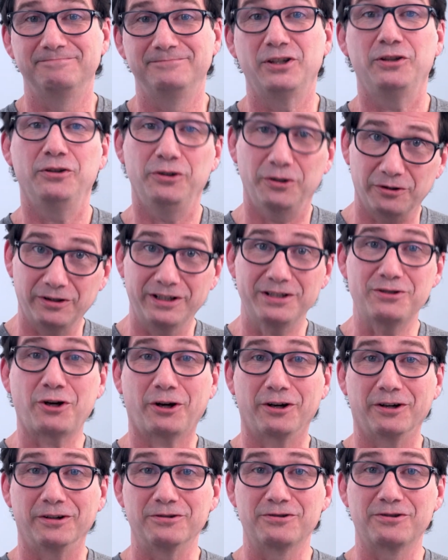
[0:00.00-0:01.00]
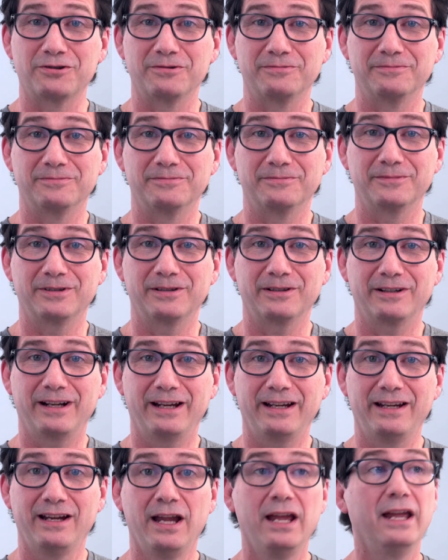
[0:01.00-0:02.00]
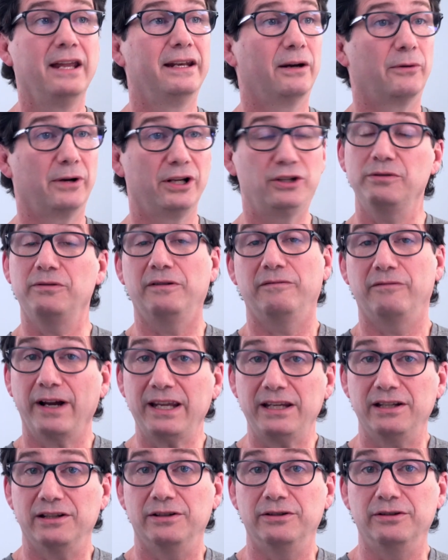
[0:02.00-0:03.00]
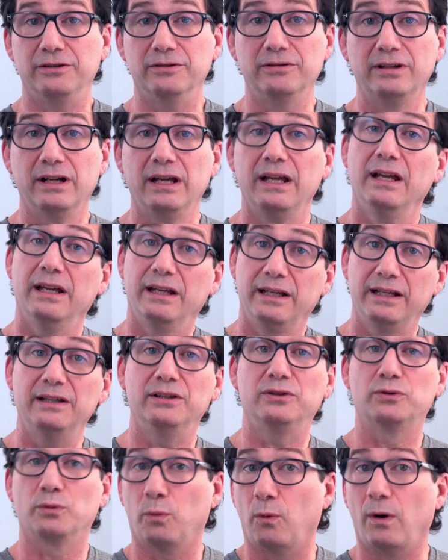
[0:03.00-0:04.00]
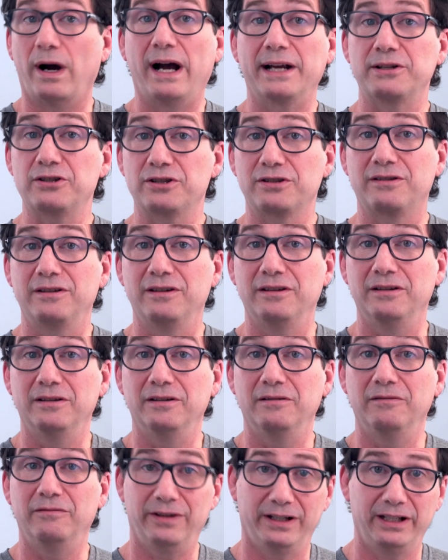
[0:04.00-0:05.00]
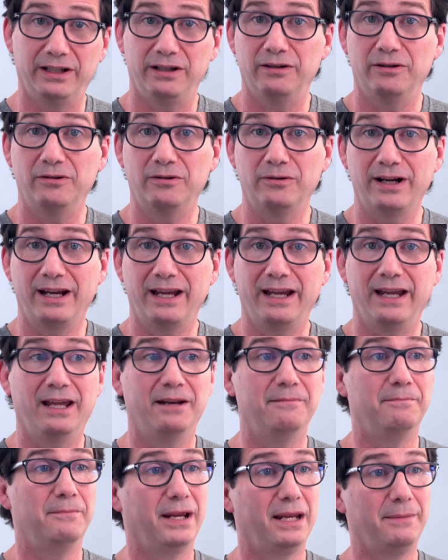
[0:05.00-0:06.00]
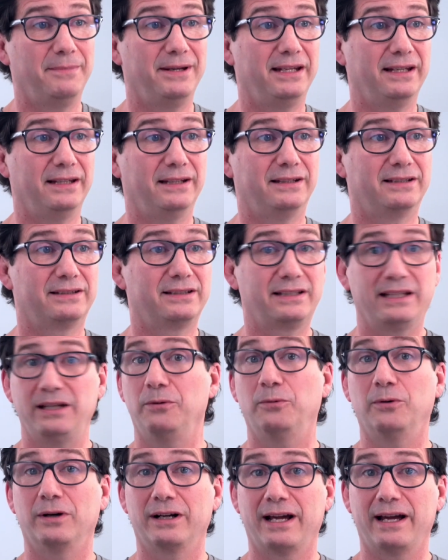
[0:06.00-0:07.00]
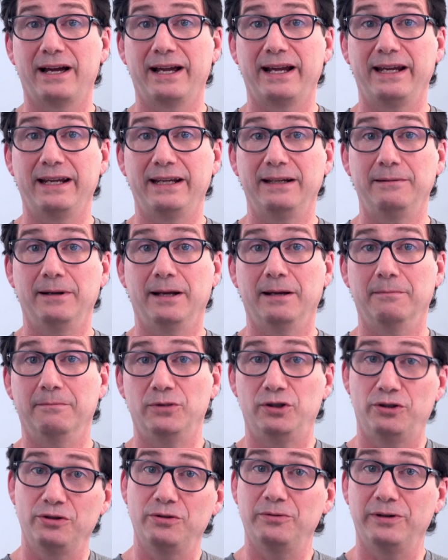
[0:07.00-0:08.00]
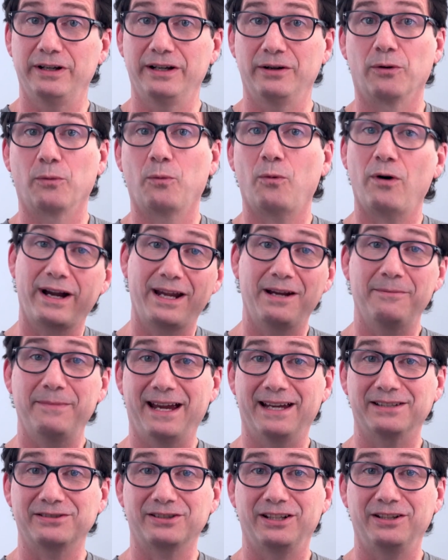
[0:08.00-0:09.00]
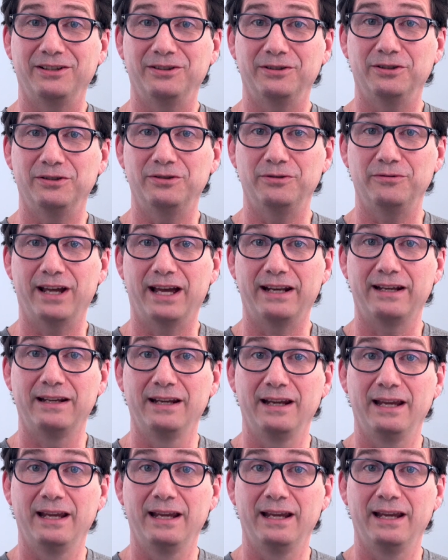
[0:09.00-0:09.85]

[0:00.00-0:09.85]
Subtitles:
You're in charge, okay? Now, what I do invite you to do is watch the video and maybe see what I am doing or why I'm asking you to do that.